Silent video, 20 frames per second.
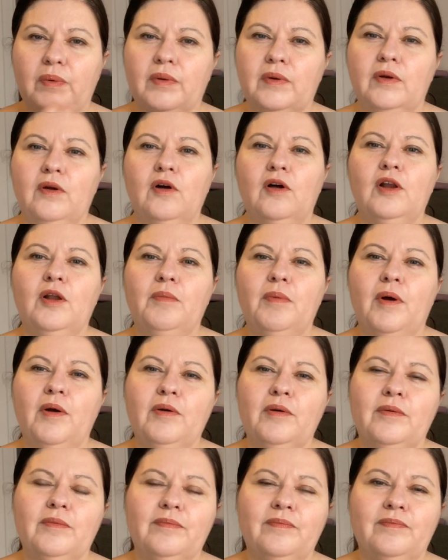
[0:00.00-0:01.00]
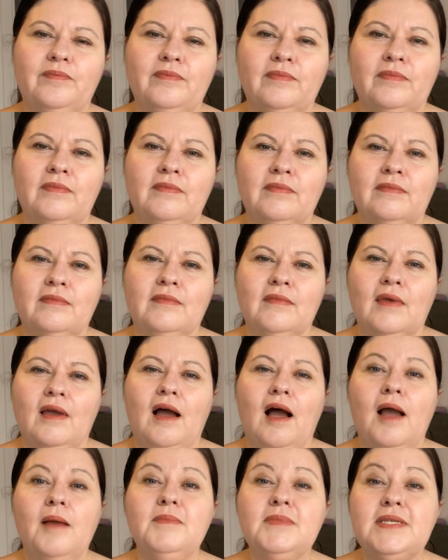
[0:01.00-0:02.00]
Collarbone.
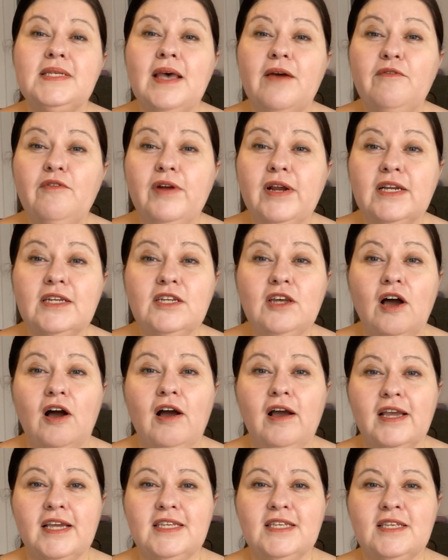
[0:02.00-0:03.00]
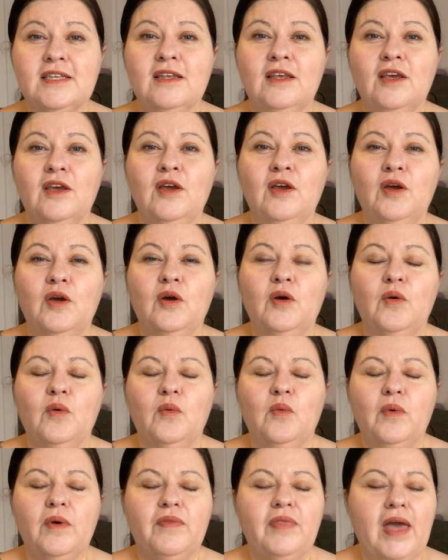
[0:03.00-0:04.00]
I'm severing ties
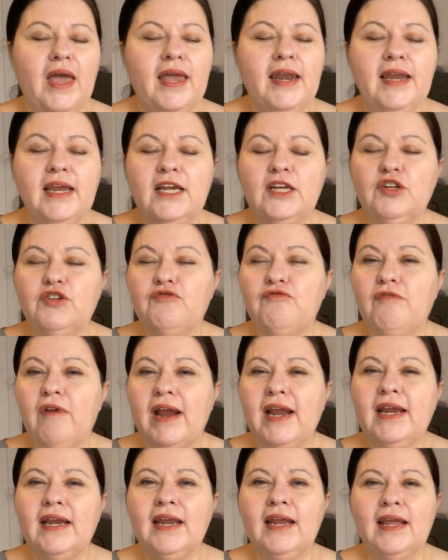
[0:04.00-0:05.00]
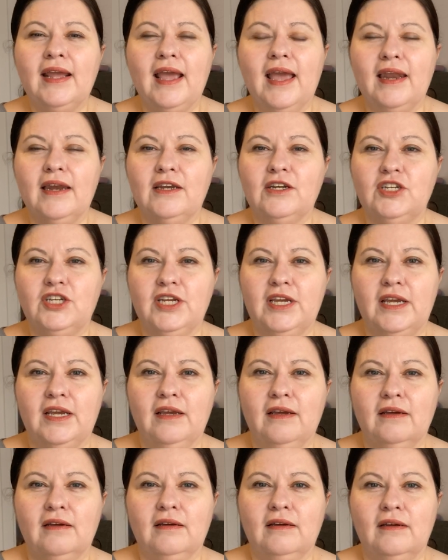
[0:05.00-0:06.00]
with any draining energy
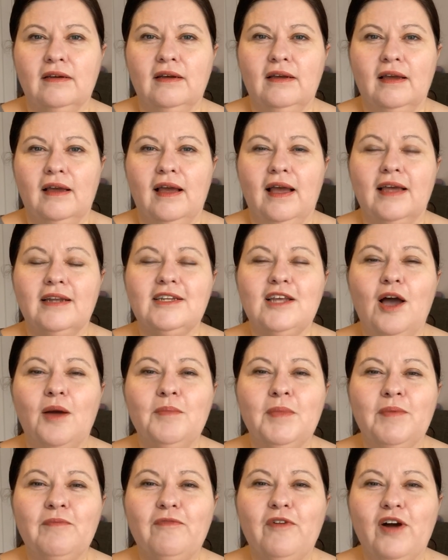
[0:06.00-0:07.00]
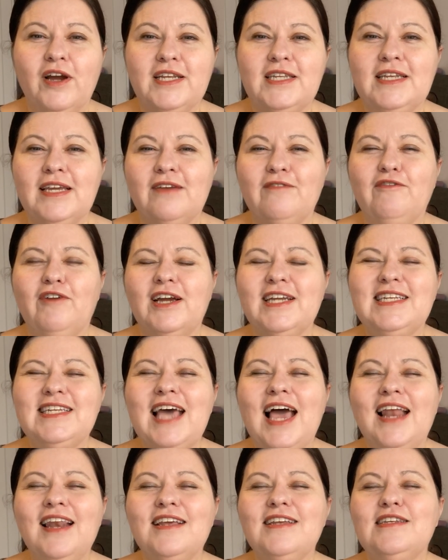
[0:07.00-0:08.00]
and I'm inviting
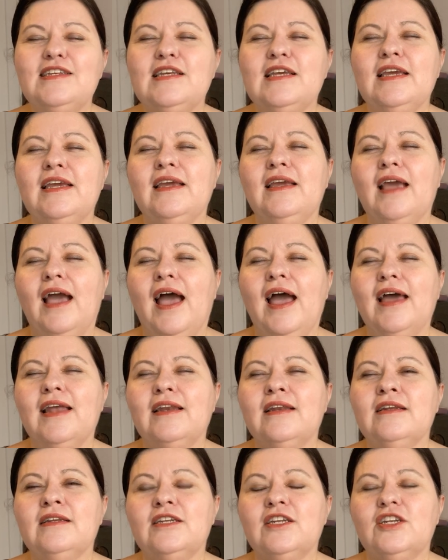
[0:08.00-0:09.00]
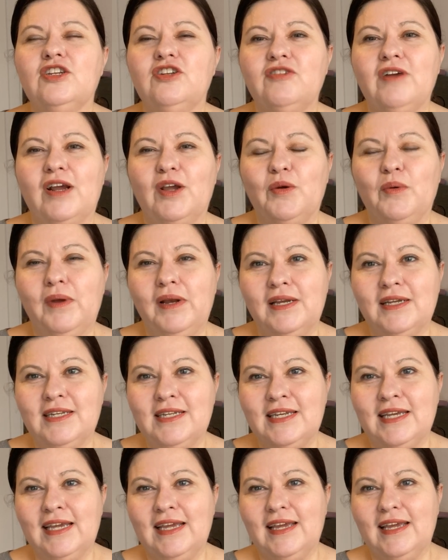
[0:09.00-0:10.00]
vitality and
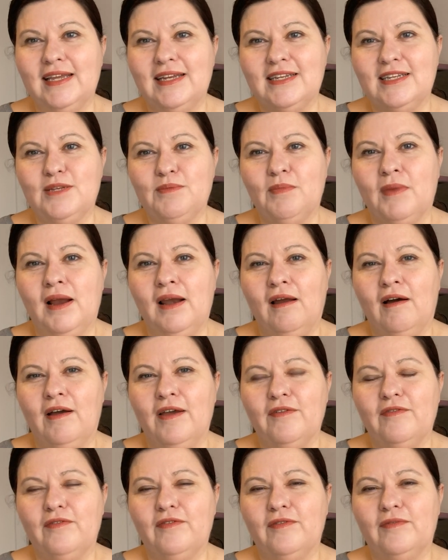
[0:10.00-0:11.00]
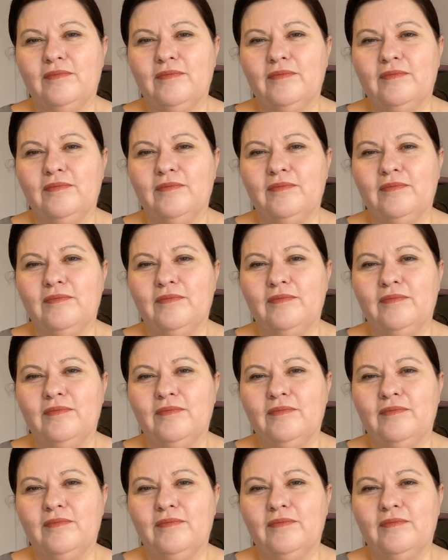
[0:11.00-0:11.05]
tranquility into my life.